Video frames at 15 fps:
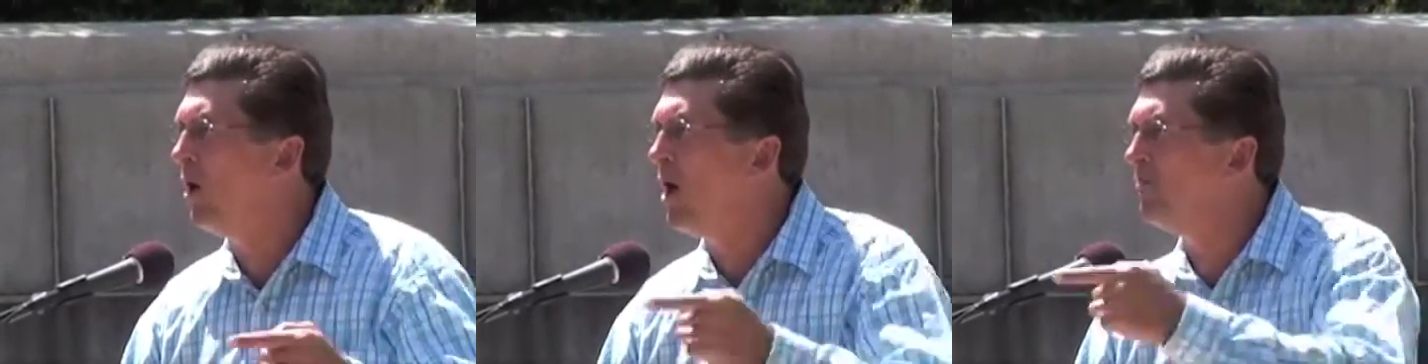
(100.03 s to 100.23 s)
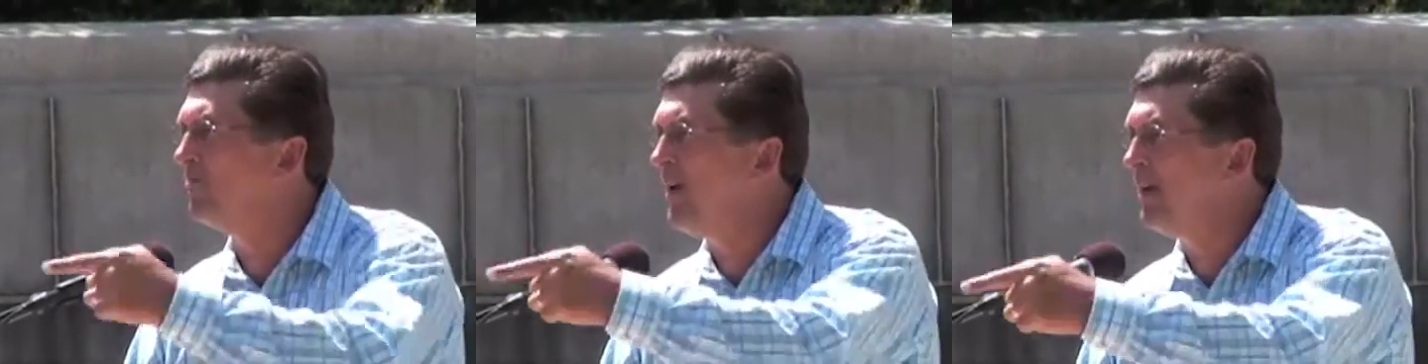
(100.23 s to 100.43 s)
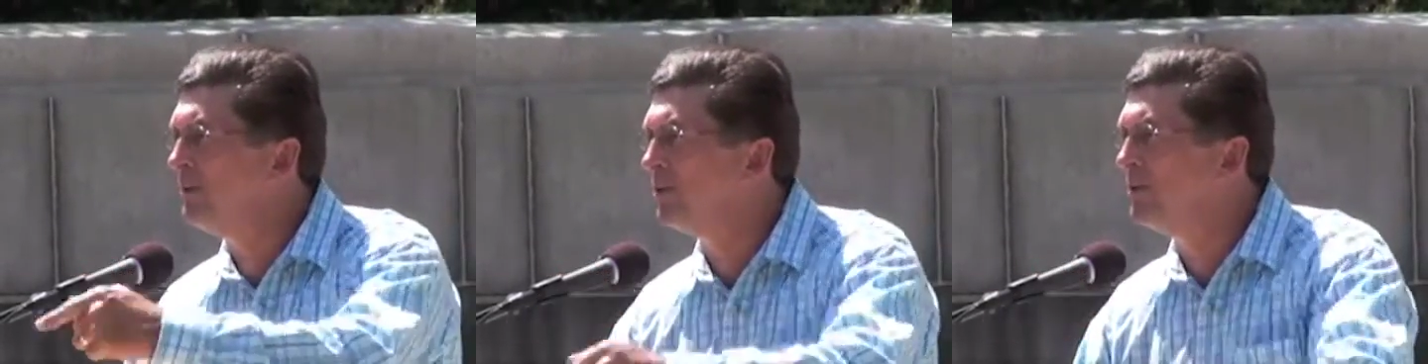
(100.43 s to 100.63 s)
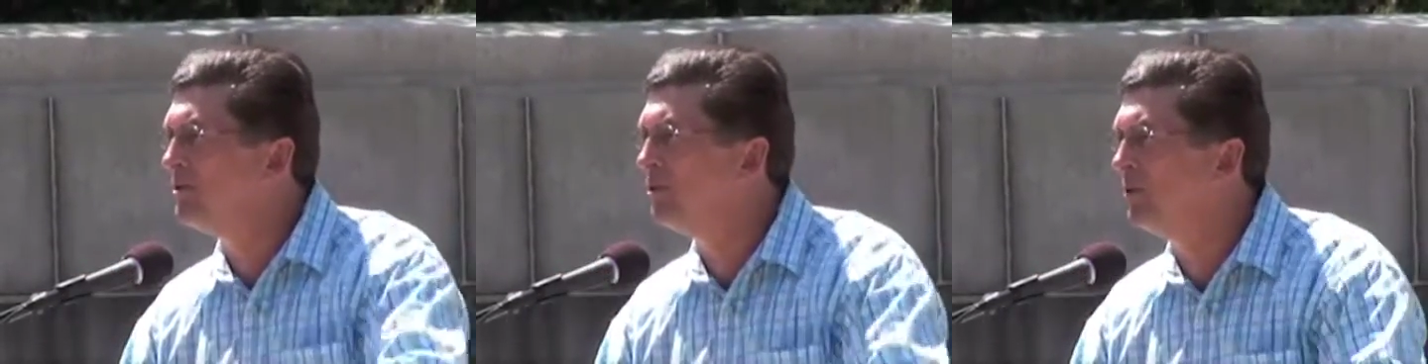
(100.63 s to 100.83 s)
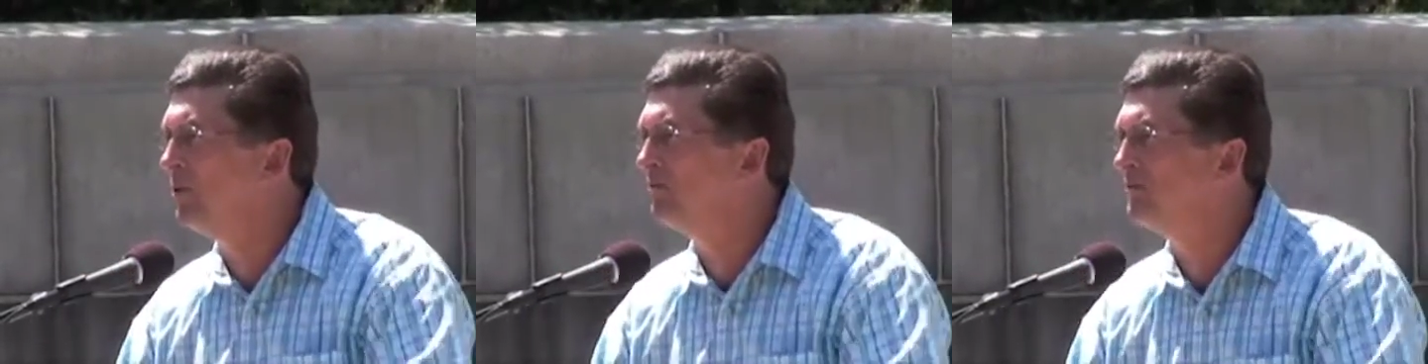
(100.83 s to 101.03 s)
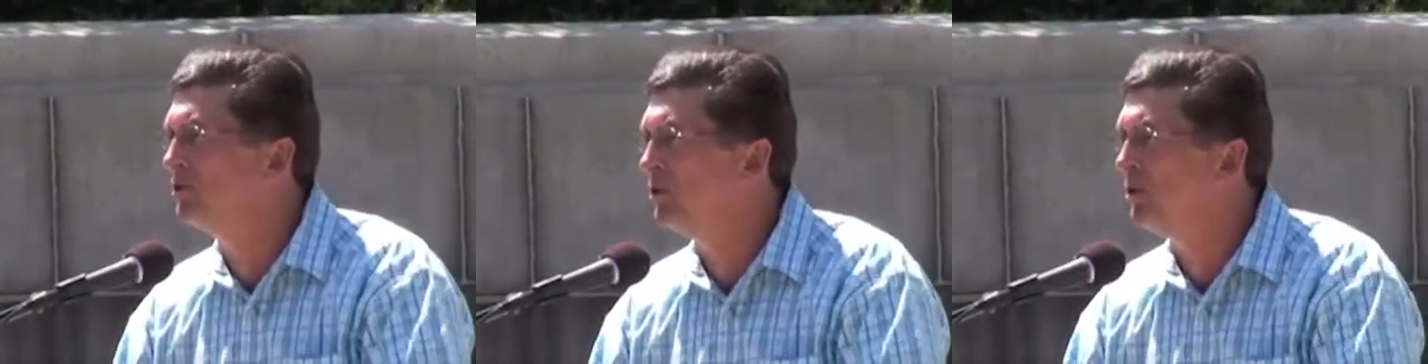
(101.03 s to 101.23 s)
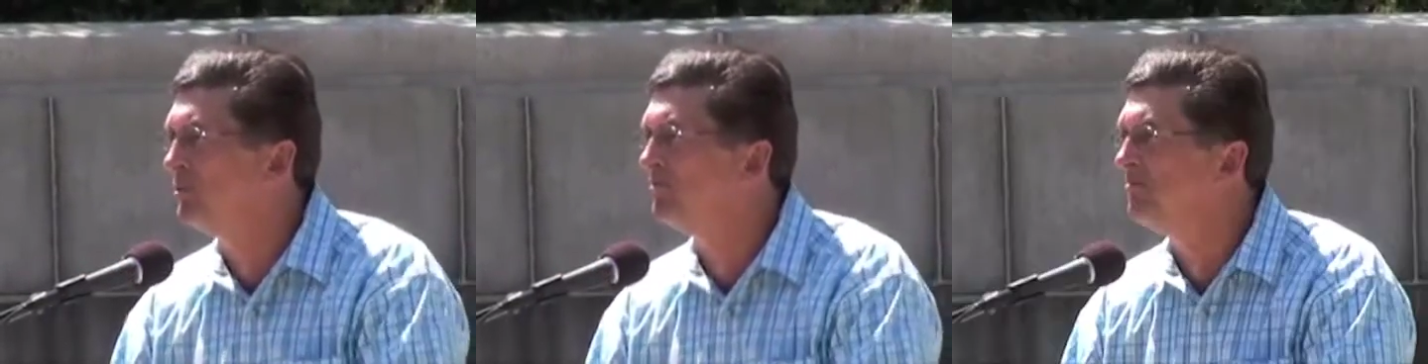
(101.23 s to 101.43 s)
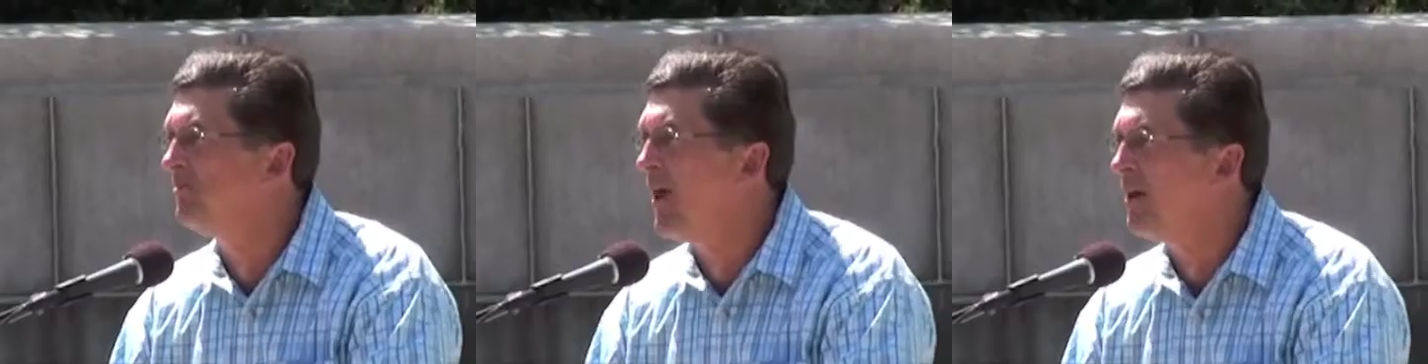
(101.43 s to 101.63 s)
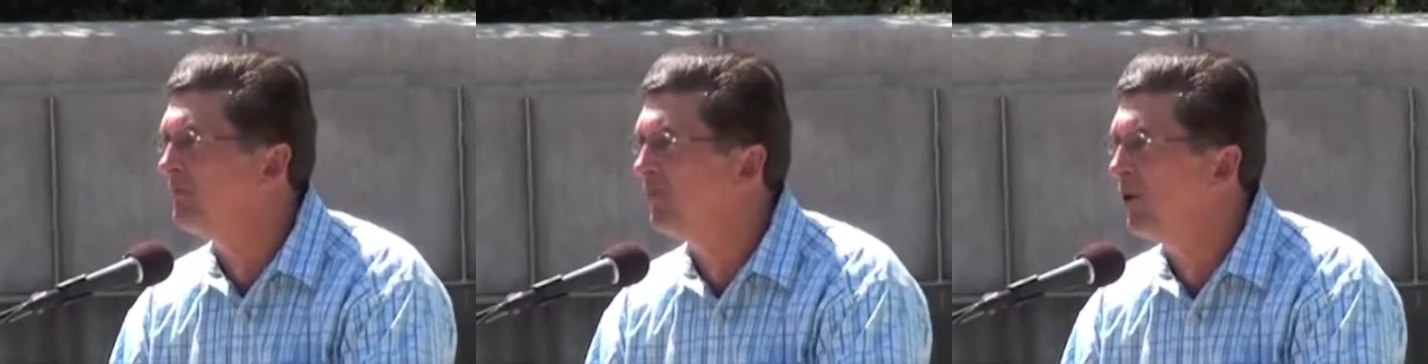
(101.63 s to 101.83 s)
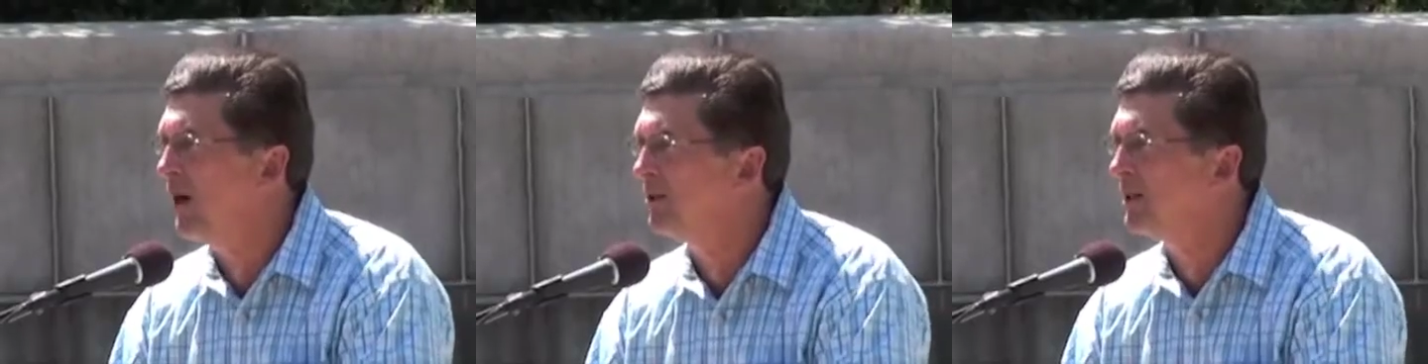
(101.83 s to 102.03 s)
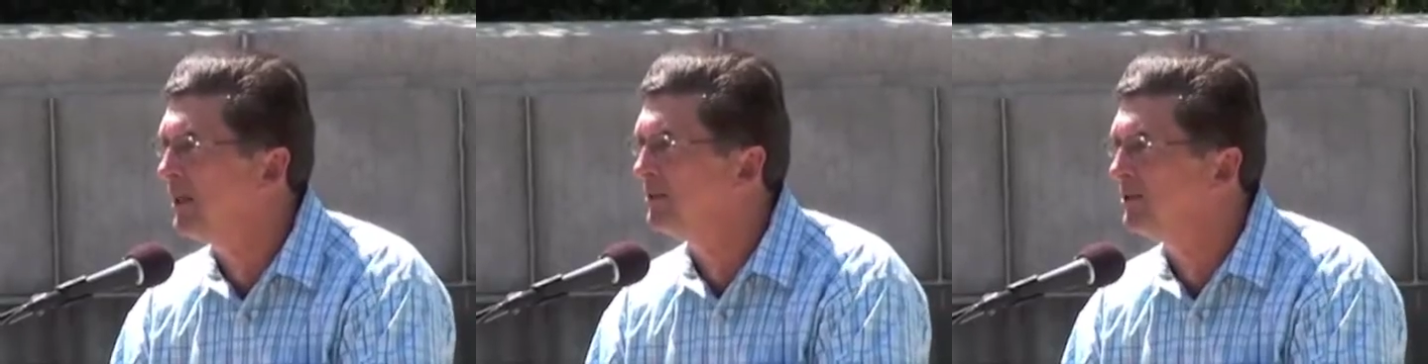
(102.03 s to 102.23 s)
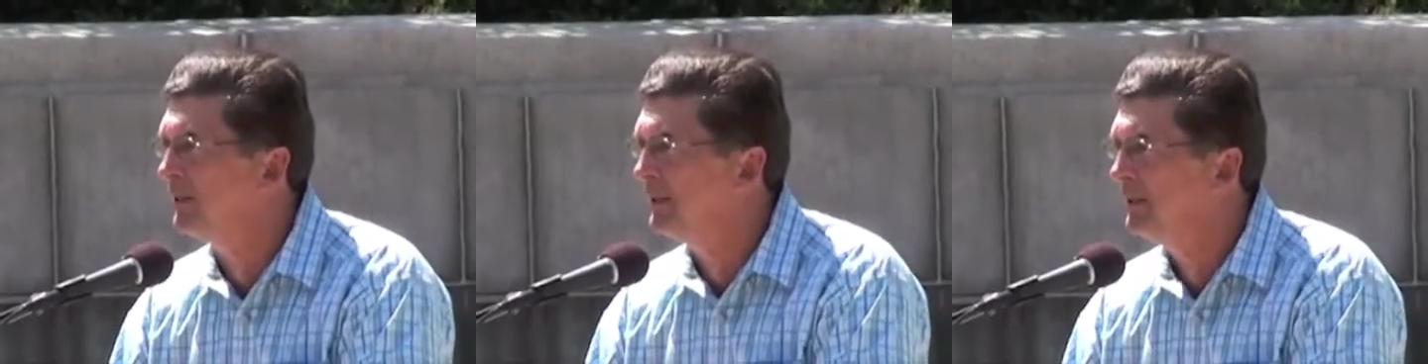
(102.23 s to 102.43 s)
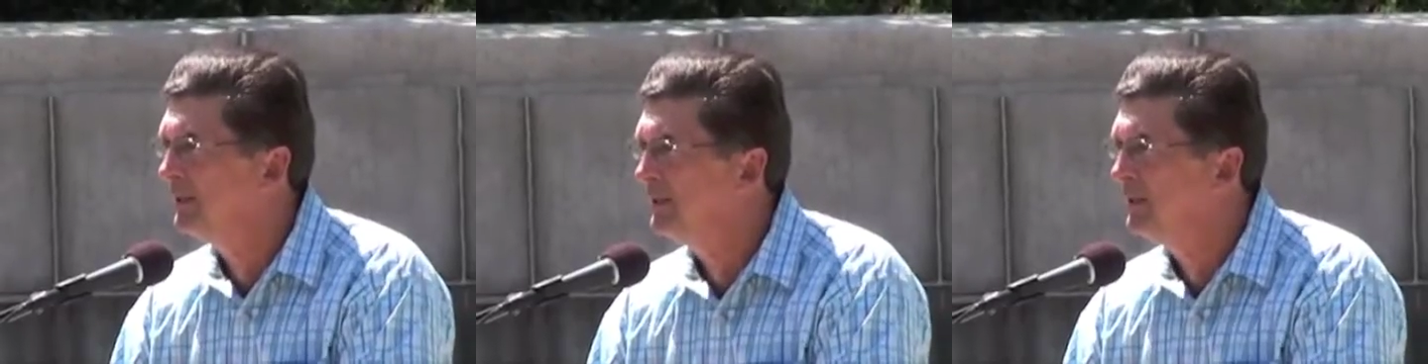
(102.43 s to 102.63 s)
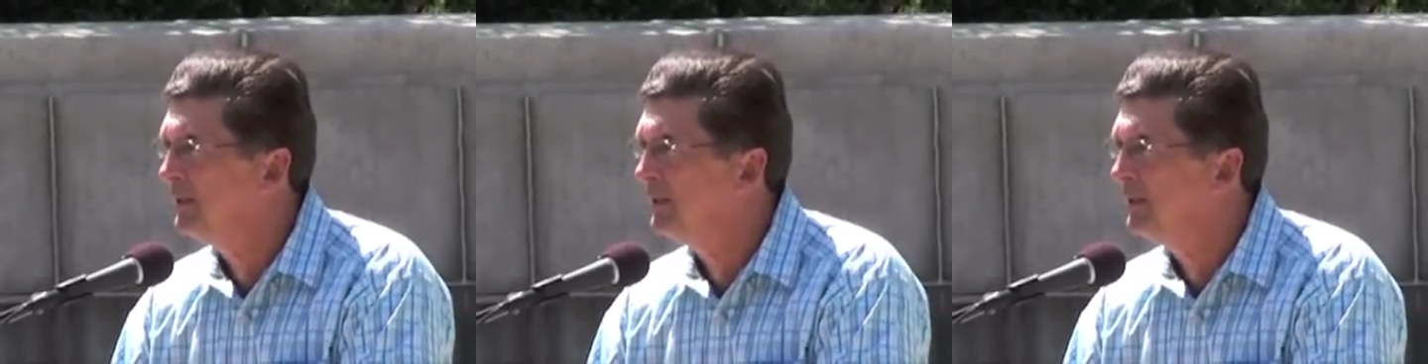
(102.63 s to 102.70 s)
or our veterans who have stood and fought for our country?